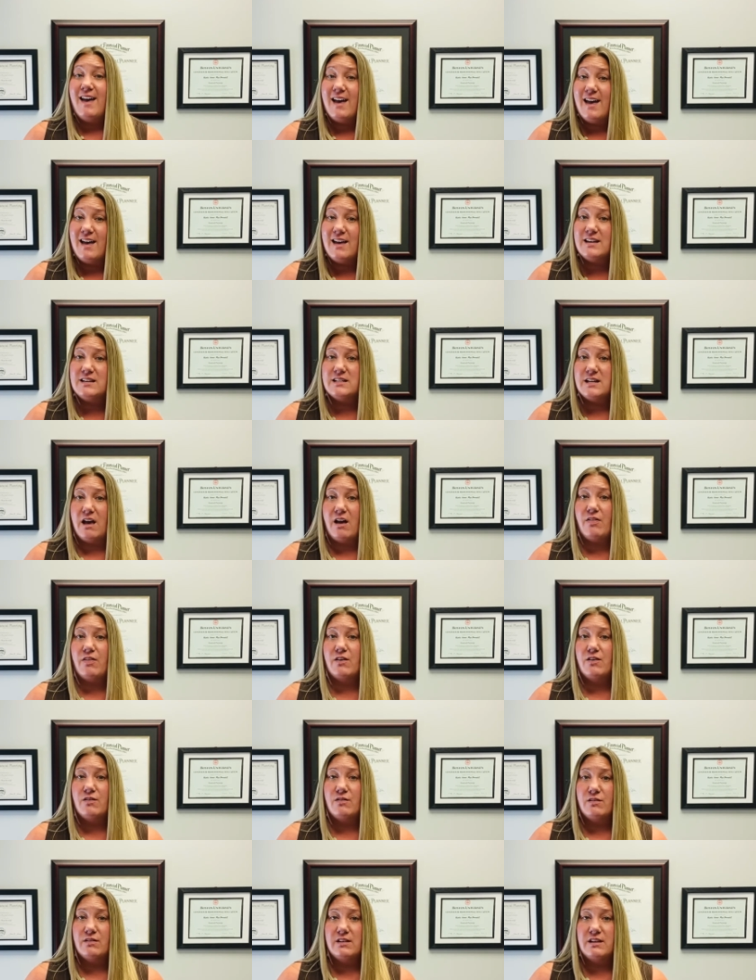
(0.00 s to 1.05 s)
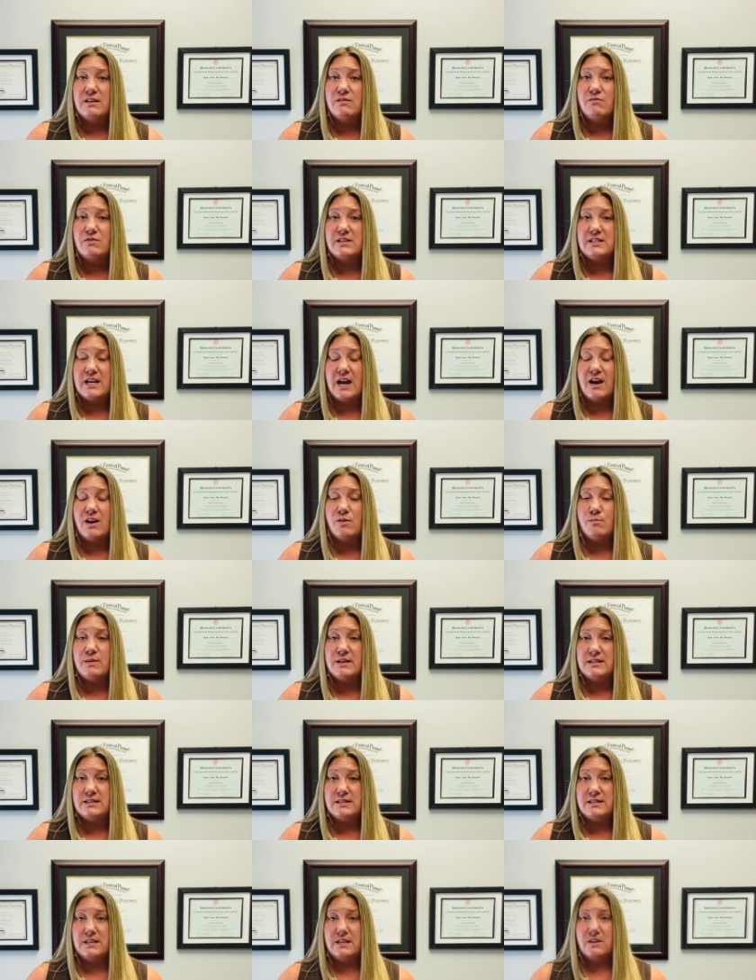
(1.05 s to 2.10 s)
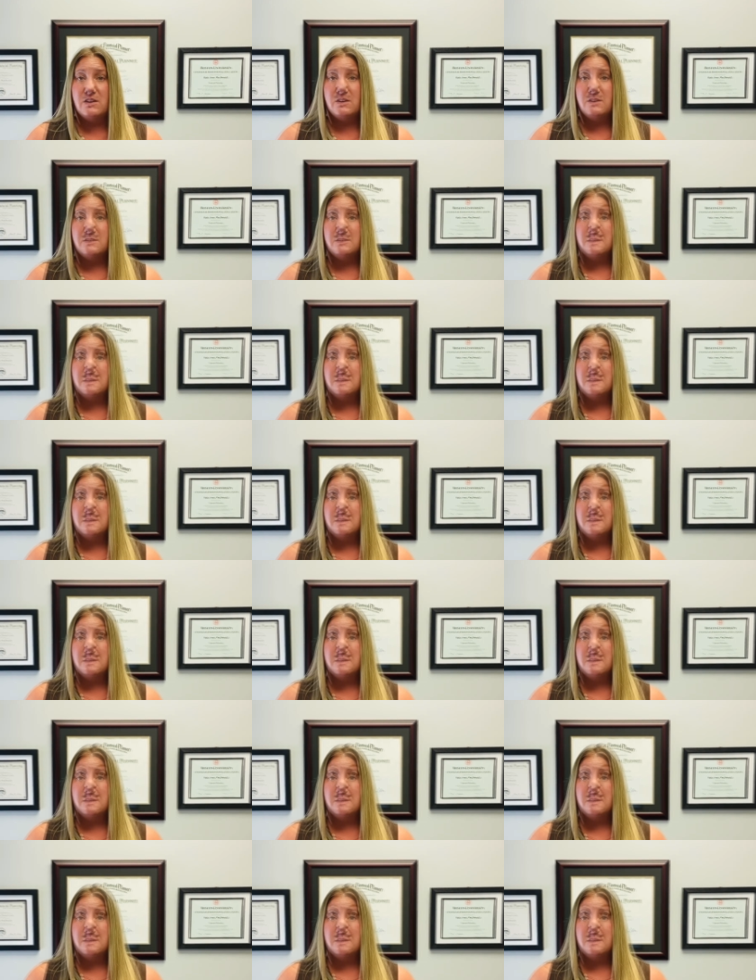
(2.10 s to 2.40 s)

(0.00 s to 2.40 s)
and other early retirement seekers.